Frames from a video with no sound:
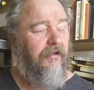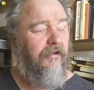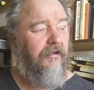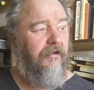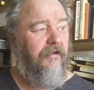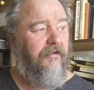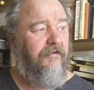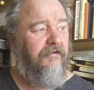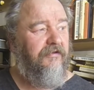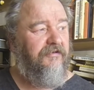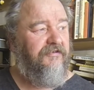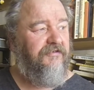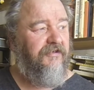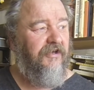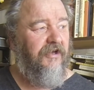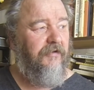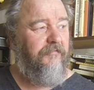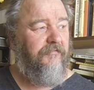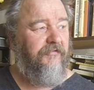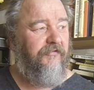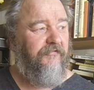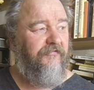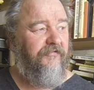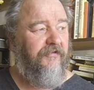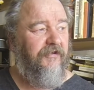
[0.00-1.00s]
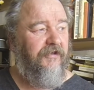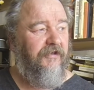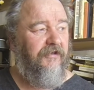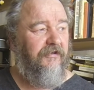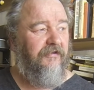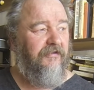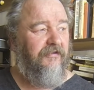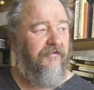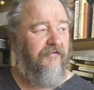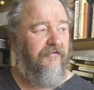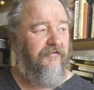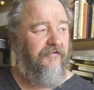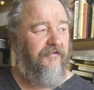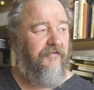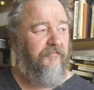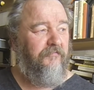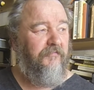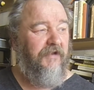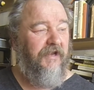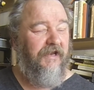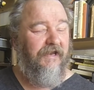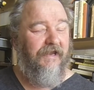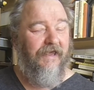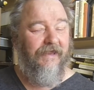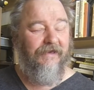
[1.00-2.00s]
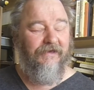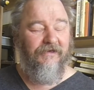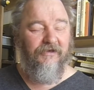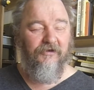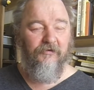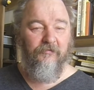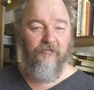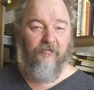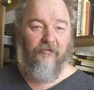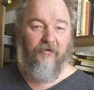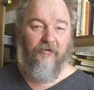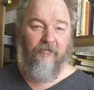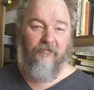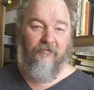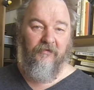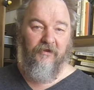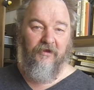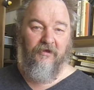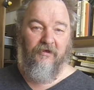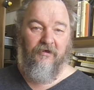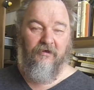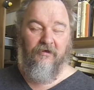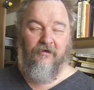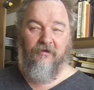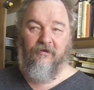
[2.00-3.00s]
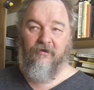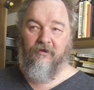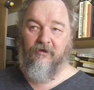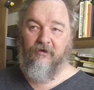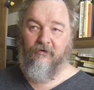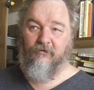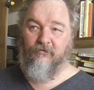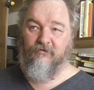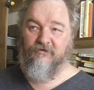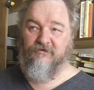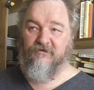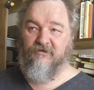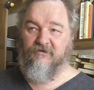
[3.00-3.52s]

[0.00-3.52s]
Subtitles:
the time of the millennium, there was a